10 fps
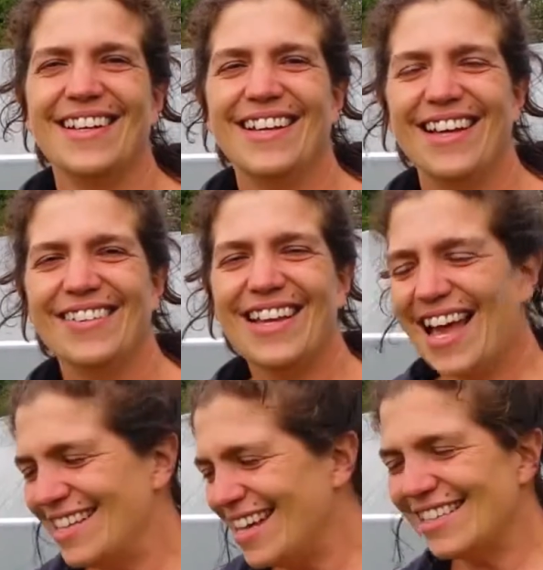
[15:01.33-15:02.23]

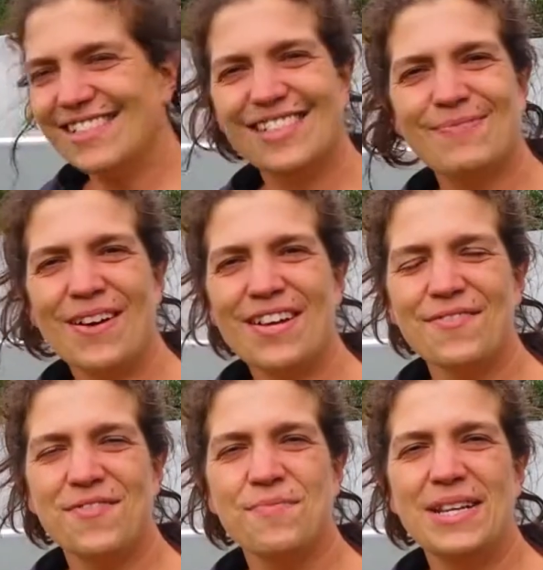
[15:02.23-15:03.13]
Okay, that's just about it
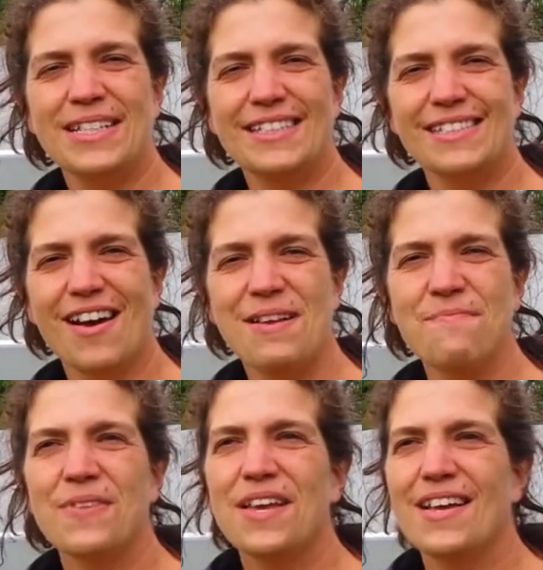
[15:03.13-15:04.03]
from me this time.
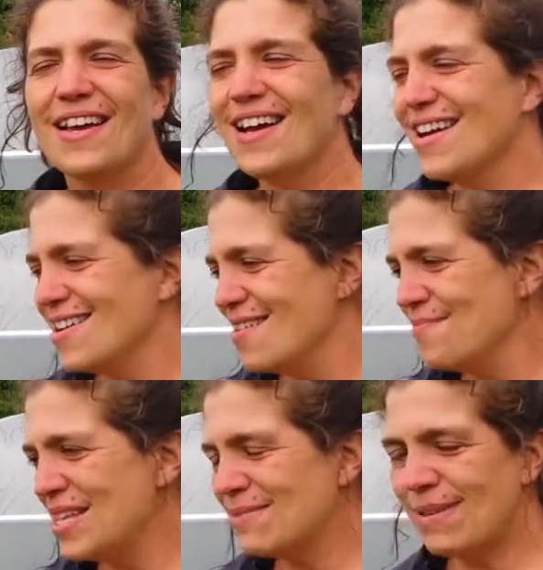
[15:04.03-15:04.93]

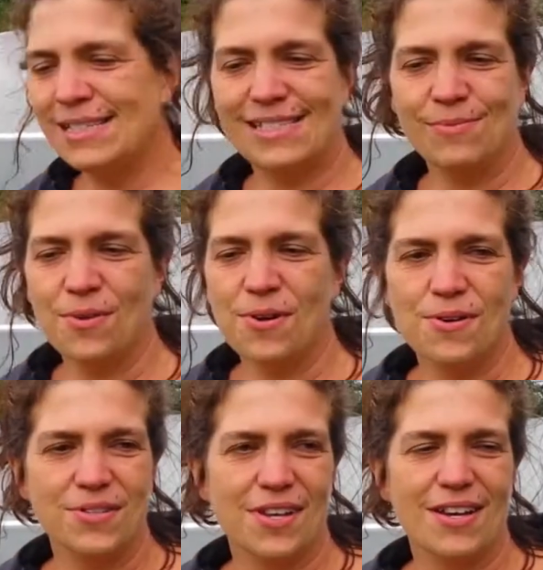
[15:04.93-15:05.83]
There's plenty
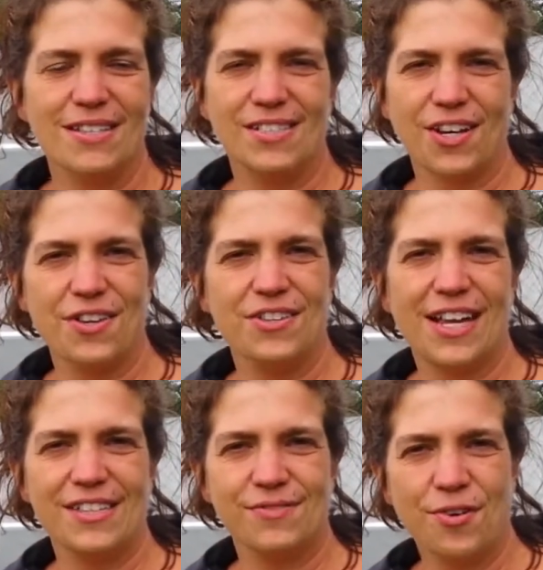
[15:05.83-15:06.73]
more that I can show you
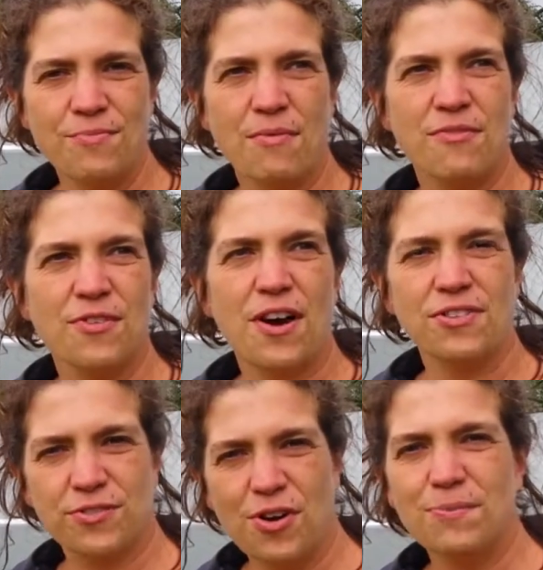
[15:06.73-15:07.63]
later on when we've got
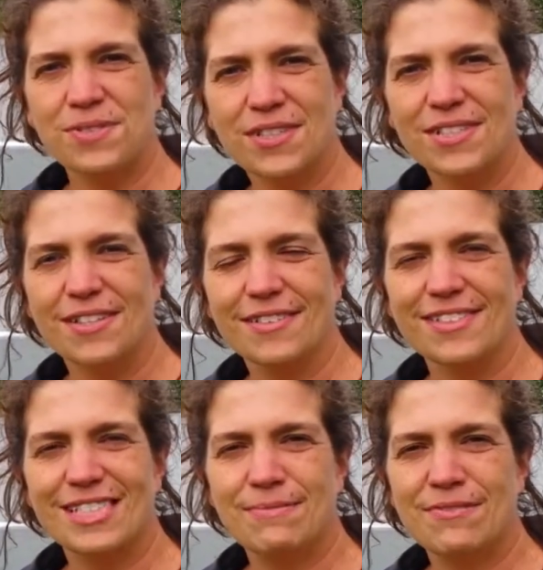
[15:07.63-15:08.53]
other crops that are
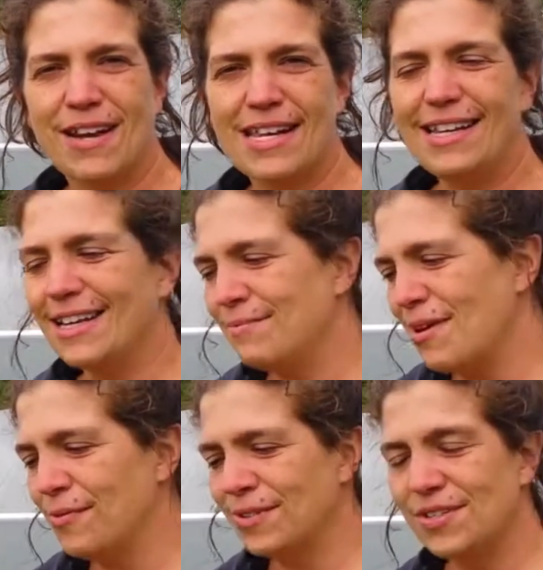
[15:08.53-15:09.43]
starting to be ready, and
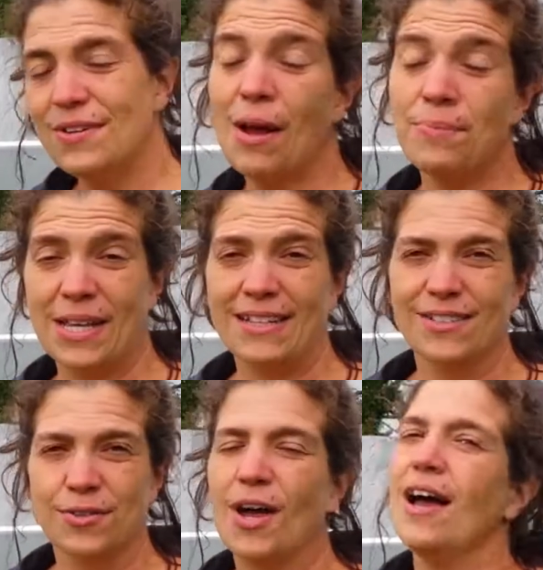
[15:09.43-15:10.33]
maybe we'll do an update
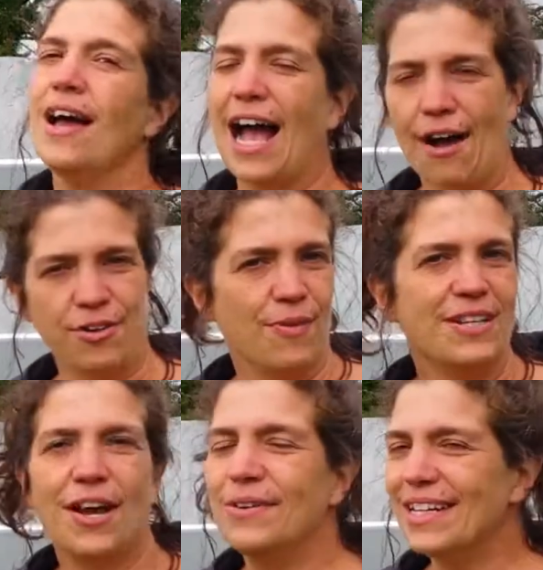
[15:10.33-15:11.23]
on how do I
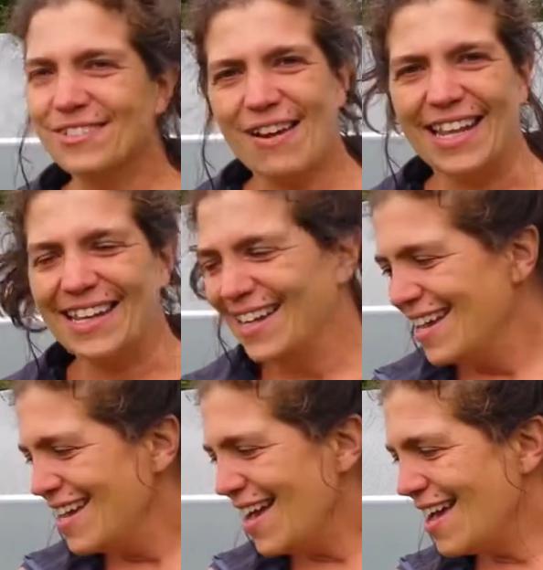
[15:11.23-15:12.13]
know when it's ready.
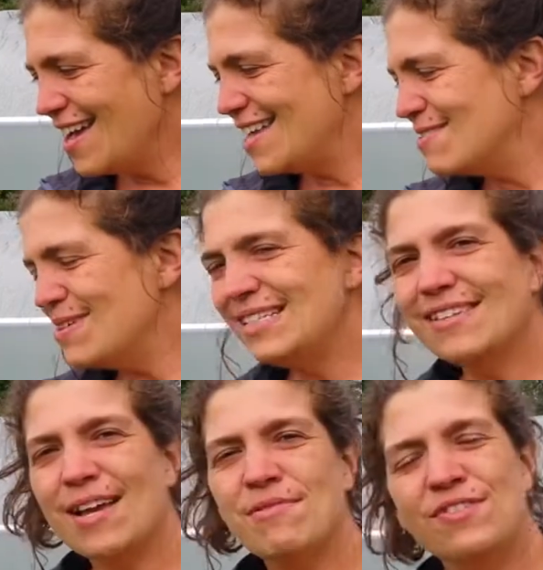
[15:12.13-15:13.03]
In the
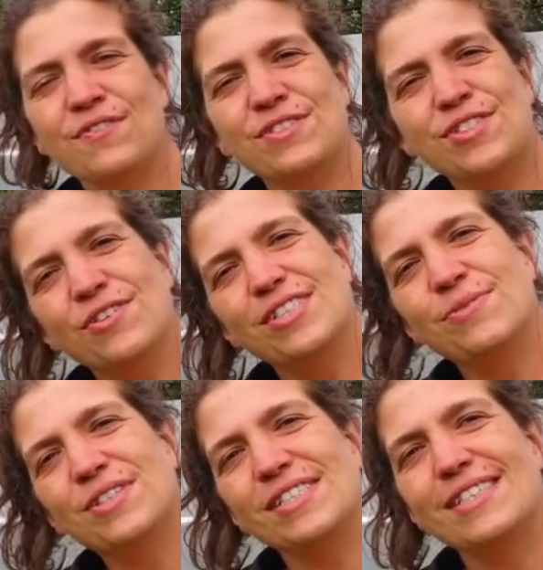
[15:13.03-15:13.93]
meantime, if you've enjoyed
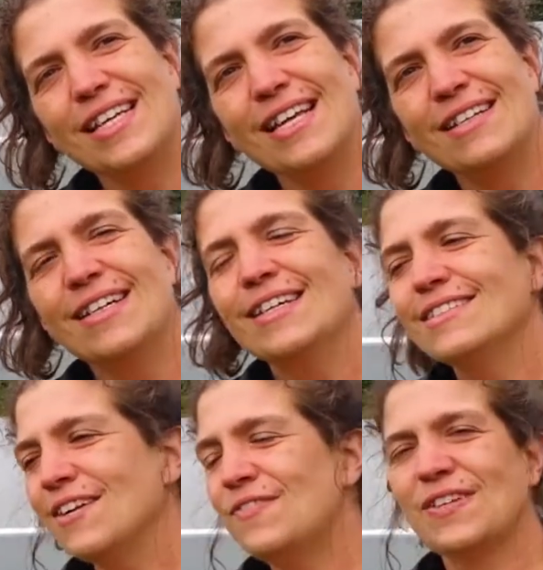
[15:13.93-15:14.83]
what you're seeing,
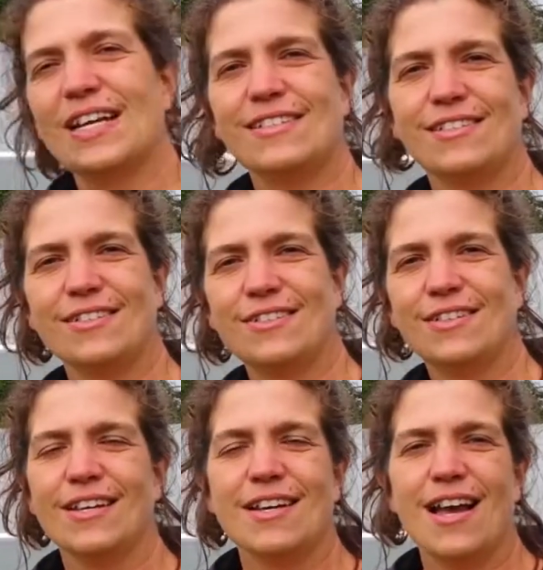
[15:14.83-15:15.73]
don't forget to
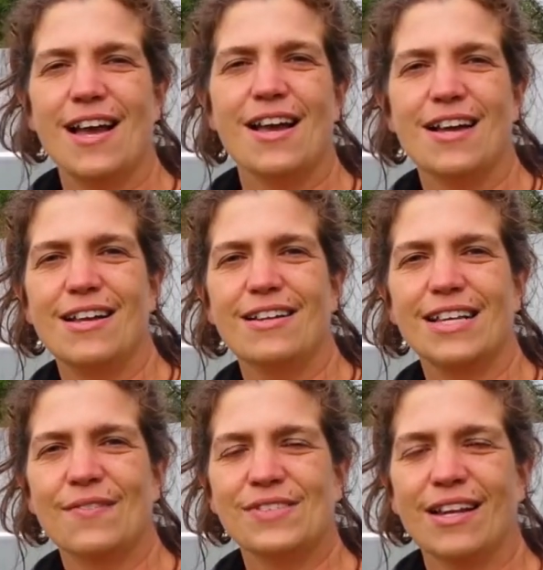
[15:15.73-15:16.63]

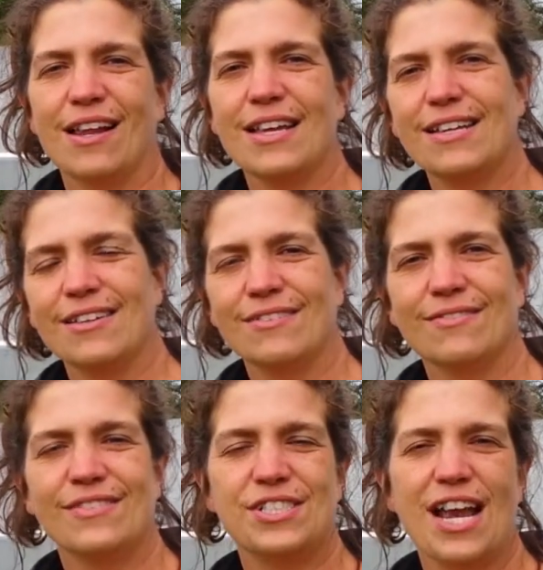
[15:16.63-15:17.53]
give us a like
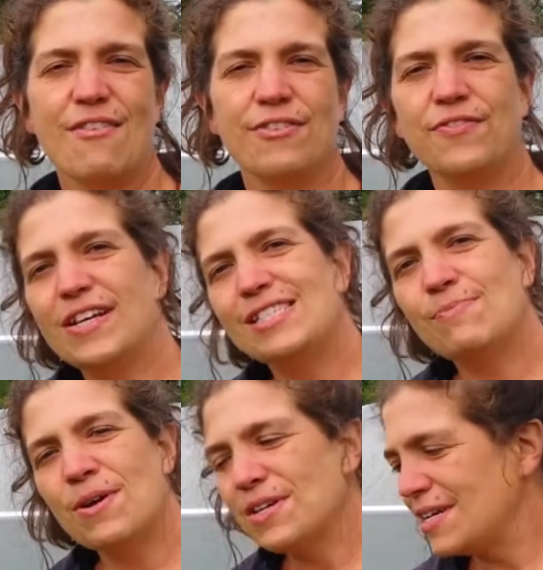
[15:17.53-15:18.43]
and share on
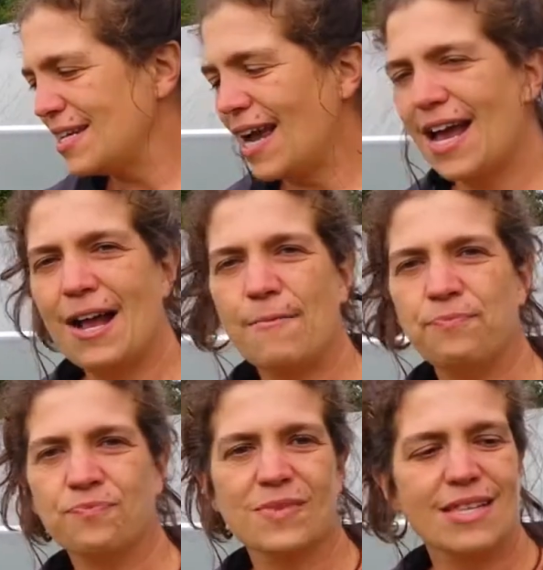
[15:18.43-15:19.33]
Facebook.
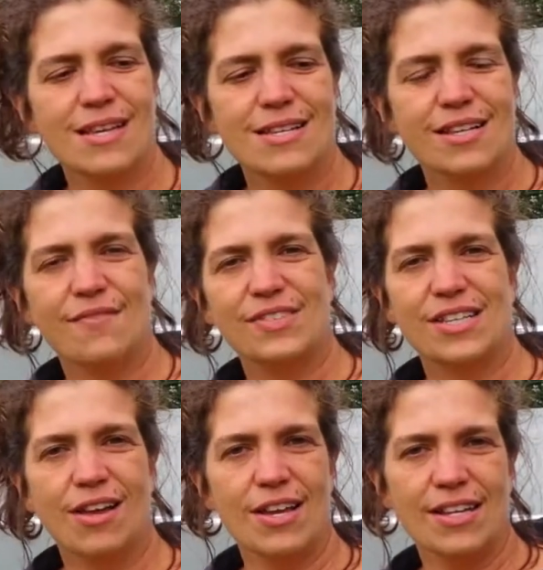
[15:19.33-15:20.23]
Give us a
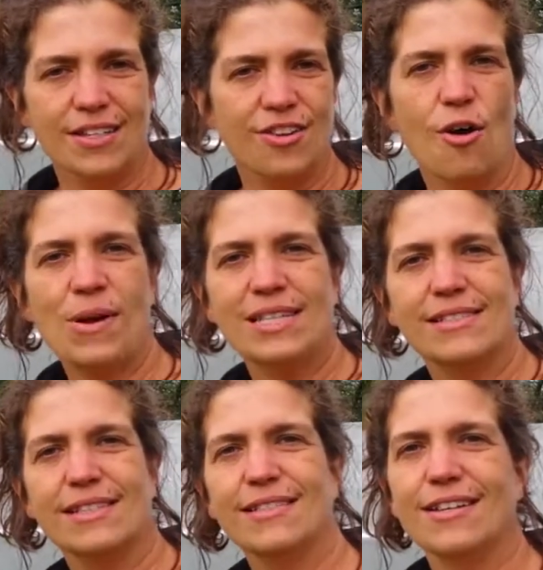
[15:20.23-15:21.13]
like and comments
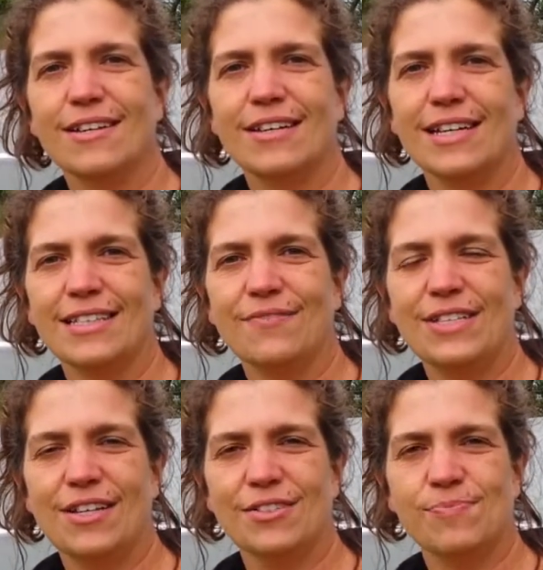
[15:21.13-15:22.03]
in the
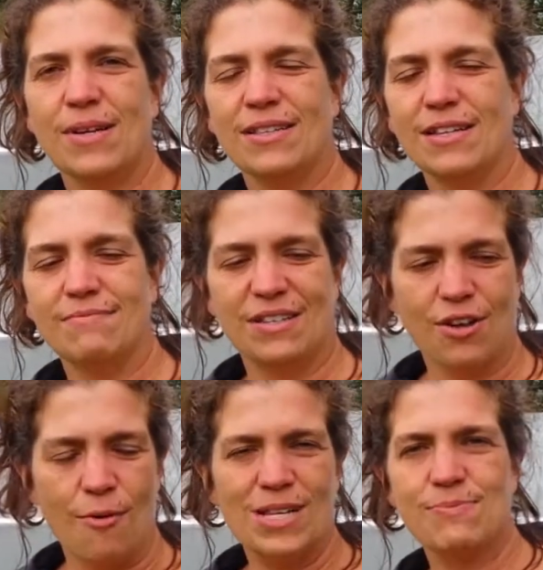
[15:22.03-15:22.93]
videos, in the
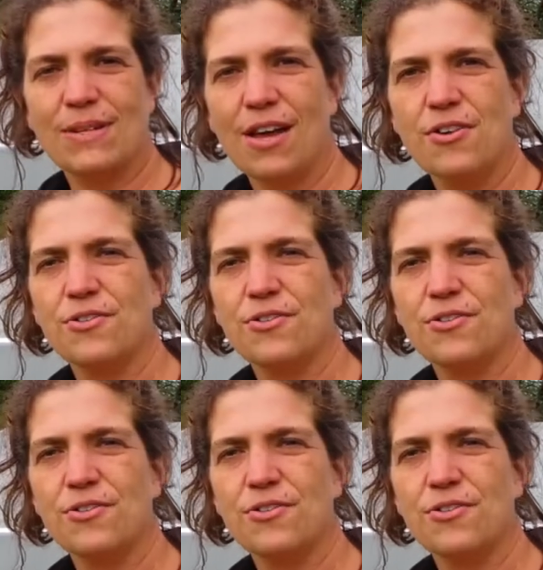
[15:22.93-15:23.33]
comments below.